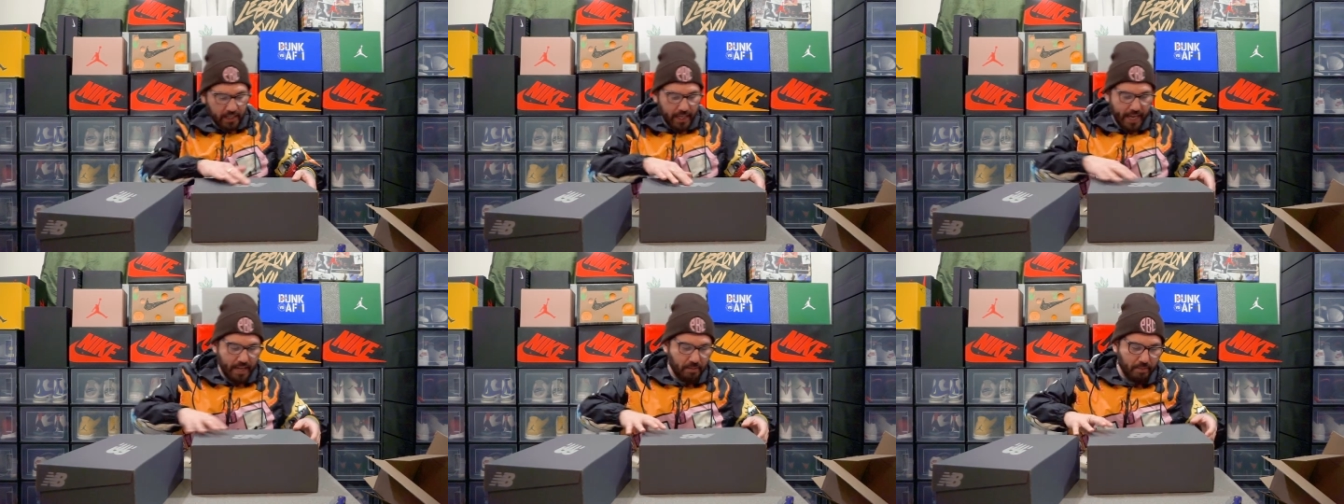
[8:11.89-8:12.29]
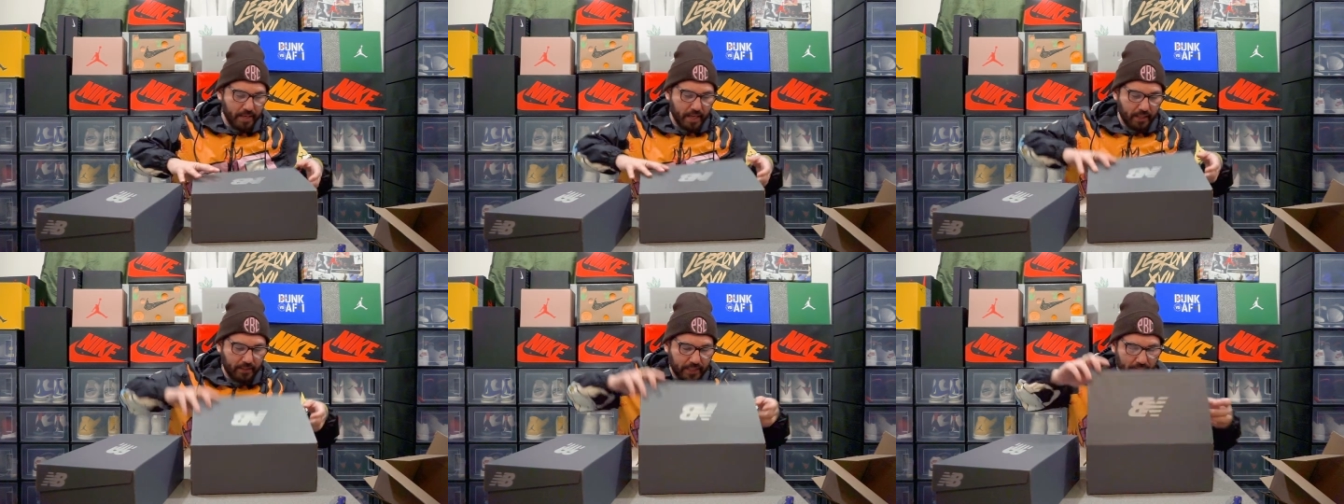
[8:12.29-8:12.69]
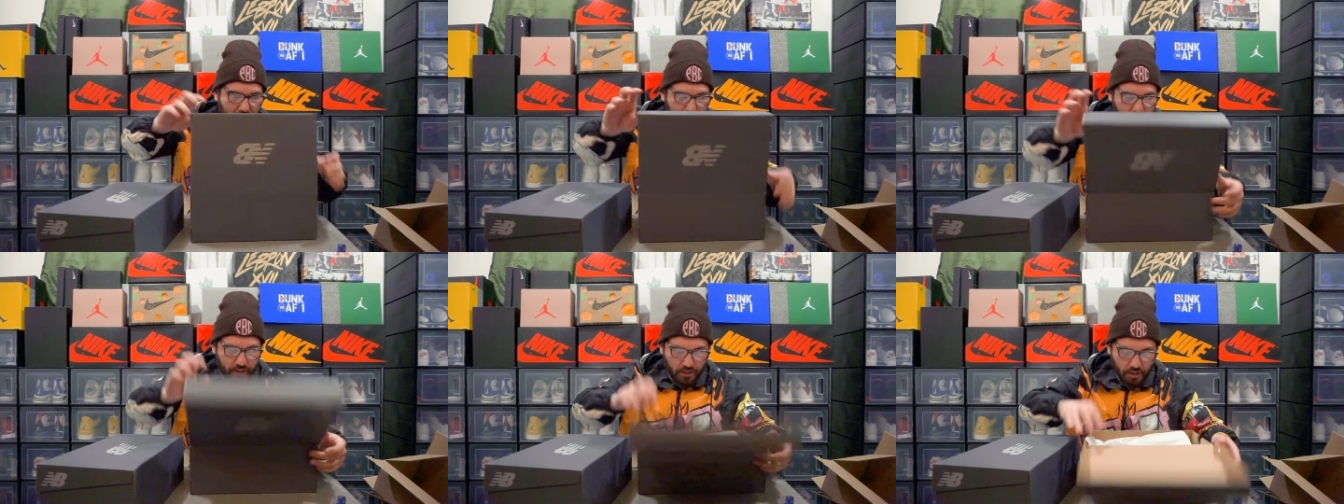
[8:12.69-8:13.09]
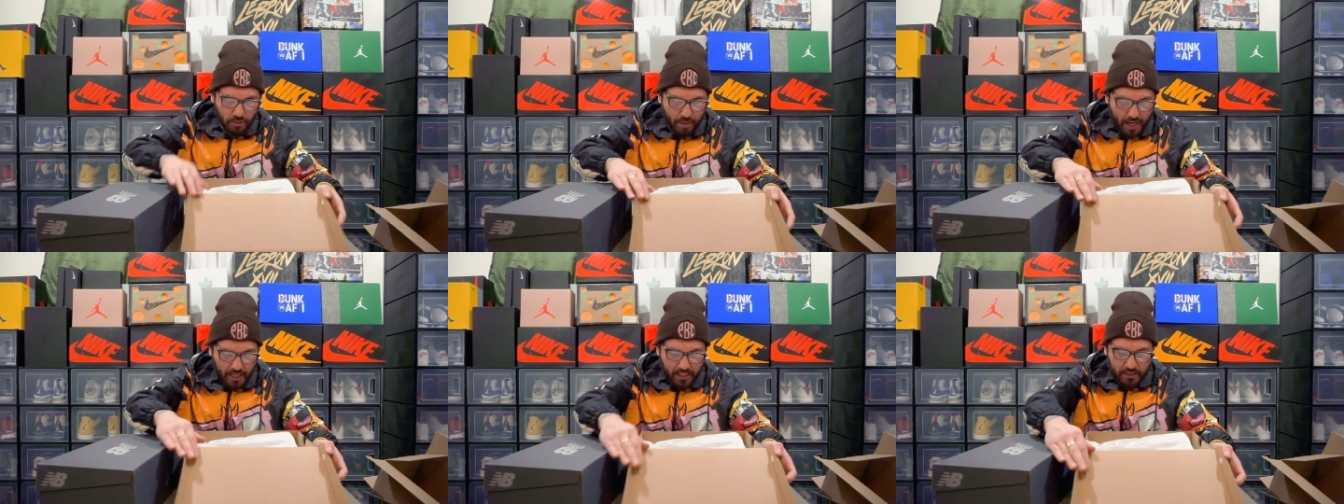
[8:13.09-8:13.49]
NB on top for the New
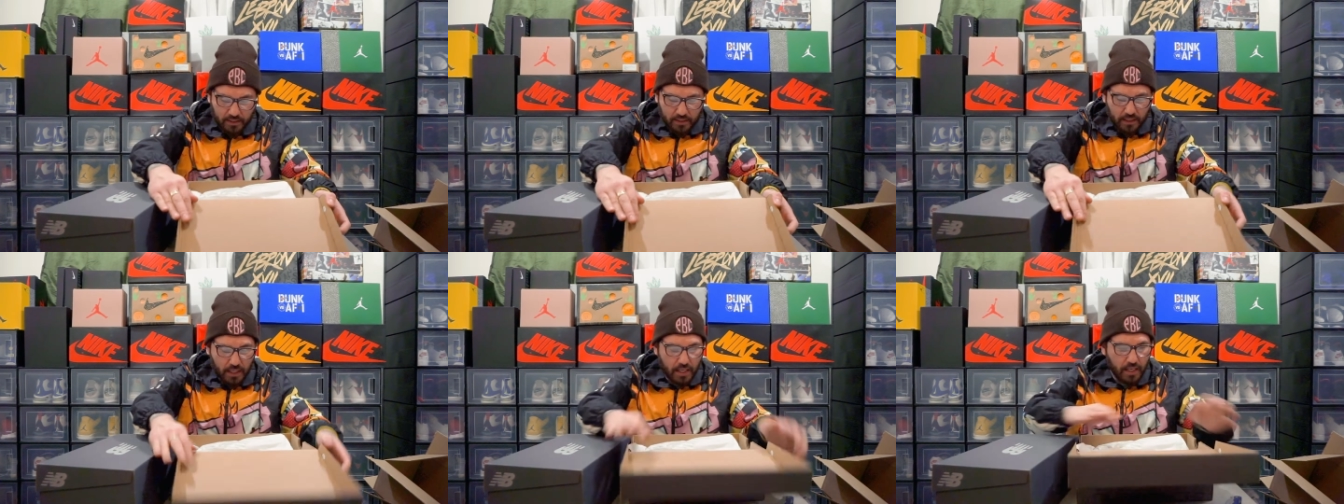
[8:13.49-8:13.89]
Balance.